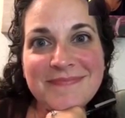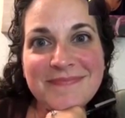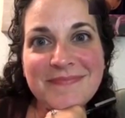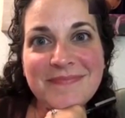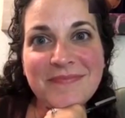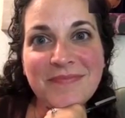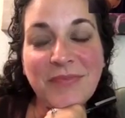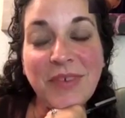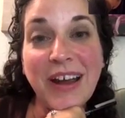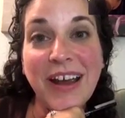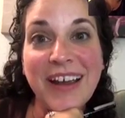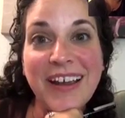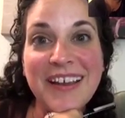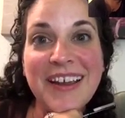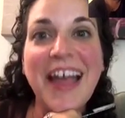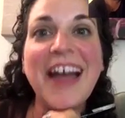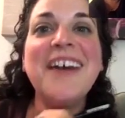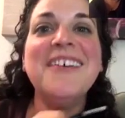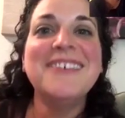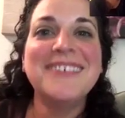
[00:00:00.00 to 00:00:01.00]
right.
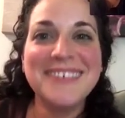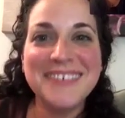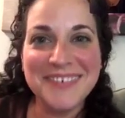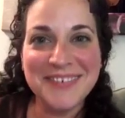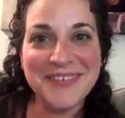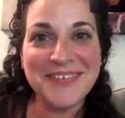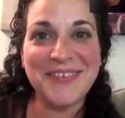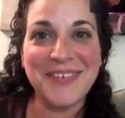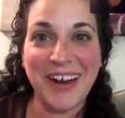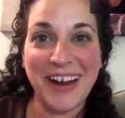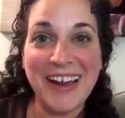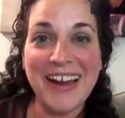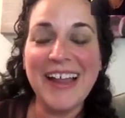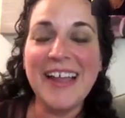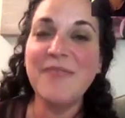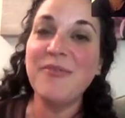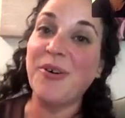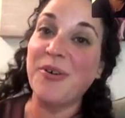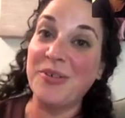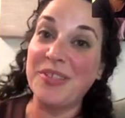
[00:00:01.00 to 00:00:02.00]
Yeah. Right.
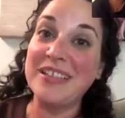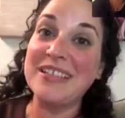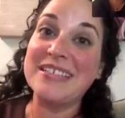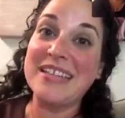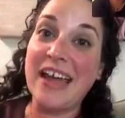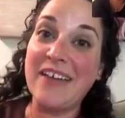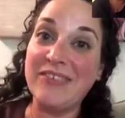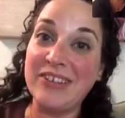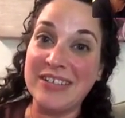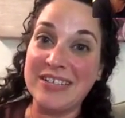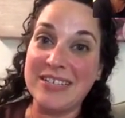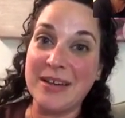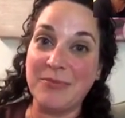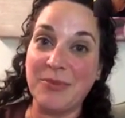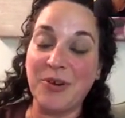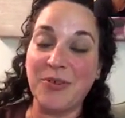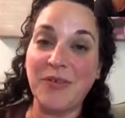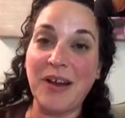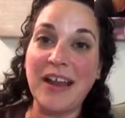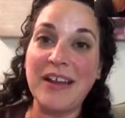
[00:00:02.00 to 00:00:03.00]
Well, with these heavy
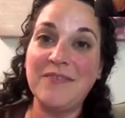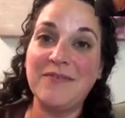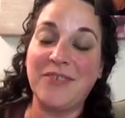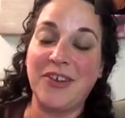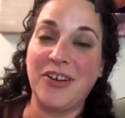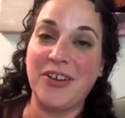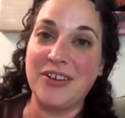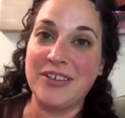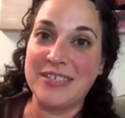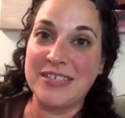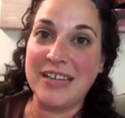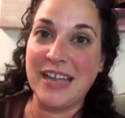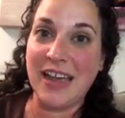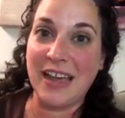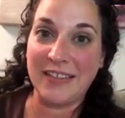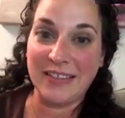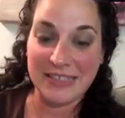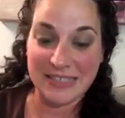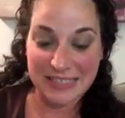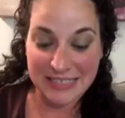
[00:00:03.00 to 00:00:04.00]
summer rainfalls, yeah,
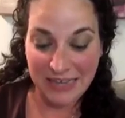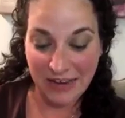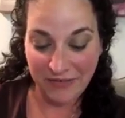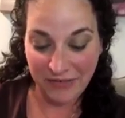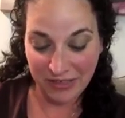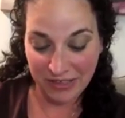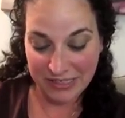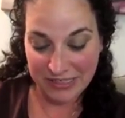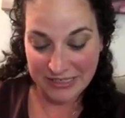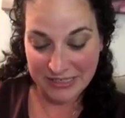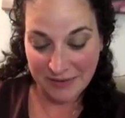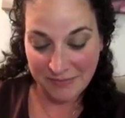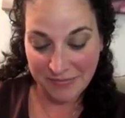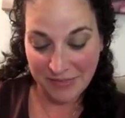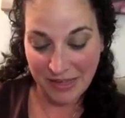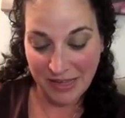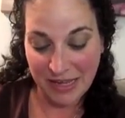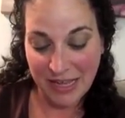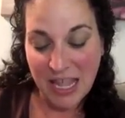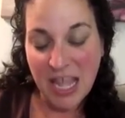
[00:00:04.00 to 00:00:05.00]
that's definitely
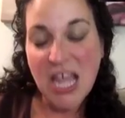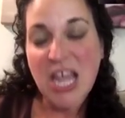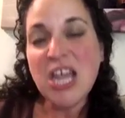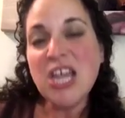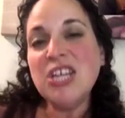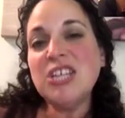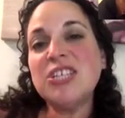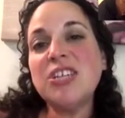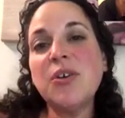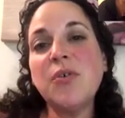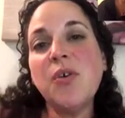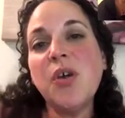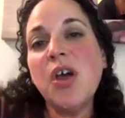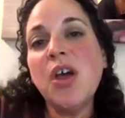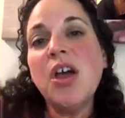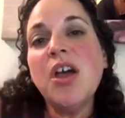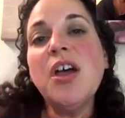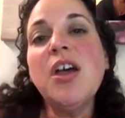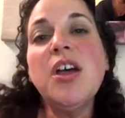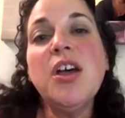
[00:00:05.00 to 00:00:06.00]
something. So
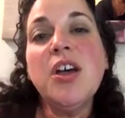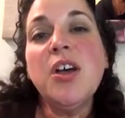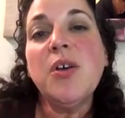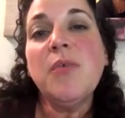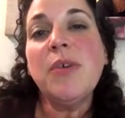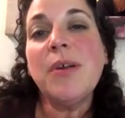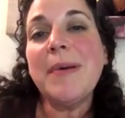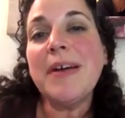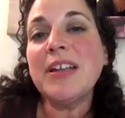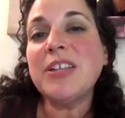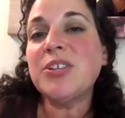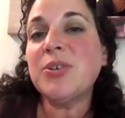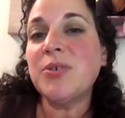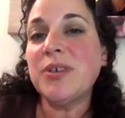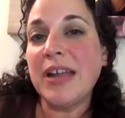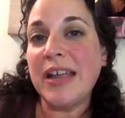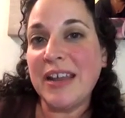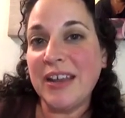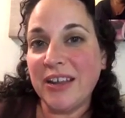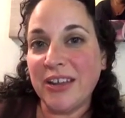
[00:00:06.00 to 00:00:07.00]
what about
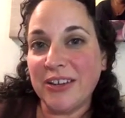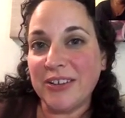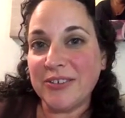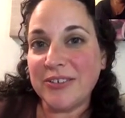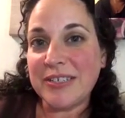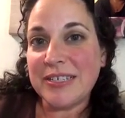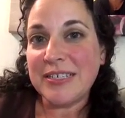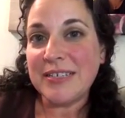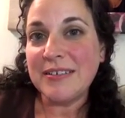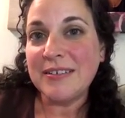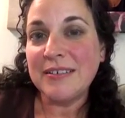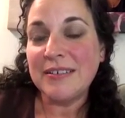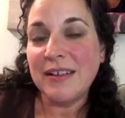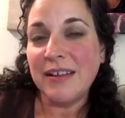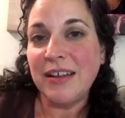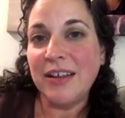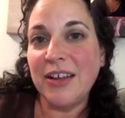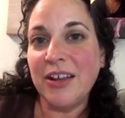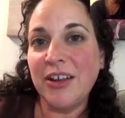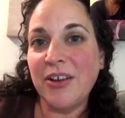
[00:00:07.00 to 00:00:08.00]
tornadoes?
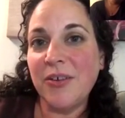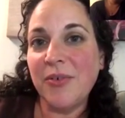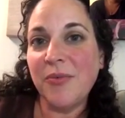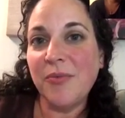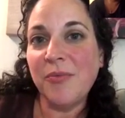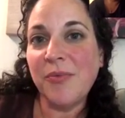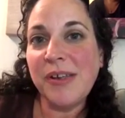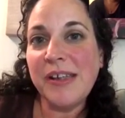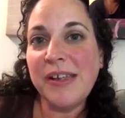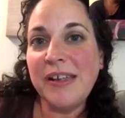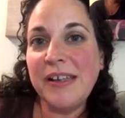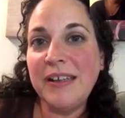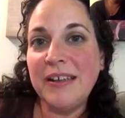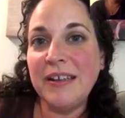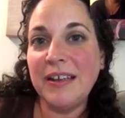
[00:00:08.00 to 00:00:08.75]
You know, we